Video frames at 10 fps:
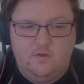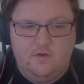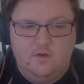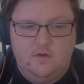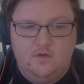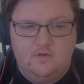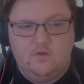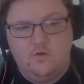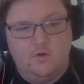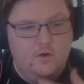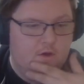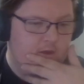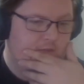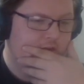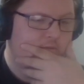Choi,
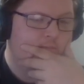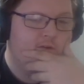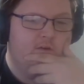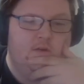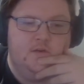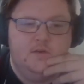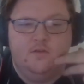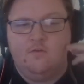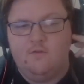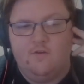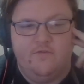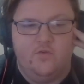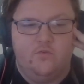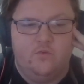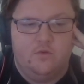and then beat even.